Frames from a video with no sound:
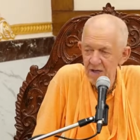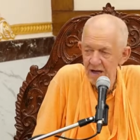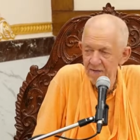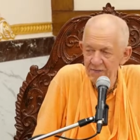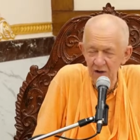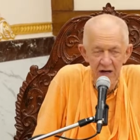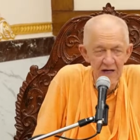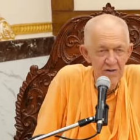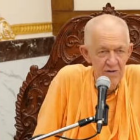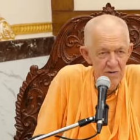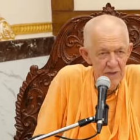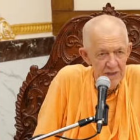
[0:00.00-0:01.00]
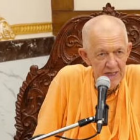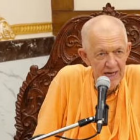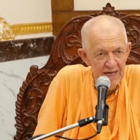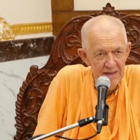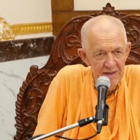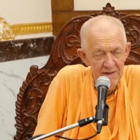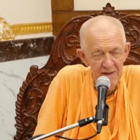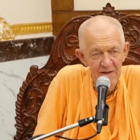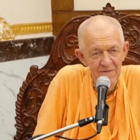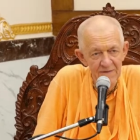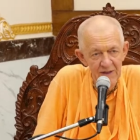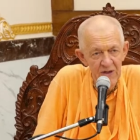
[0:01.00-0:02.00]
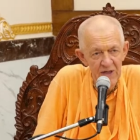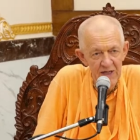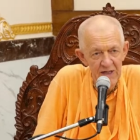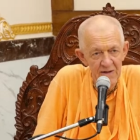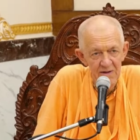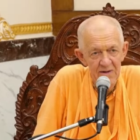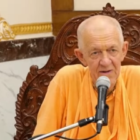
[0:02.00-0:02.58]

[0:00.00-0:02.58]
We have to understand everything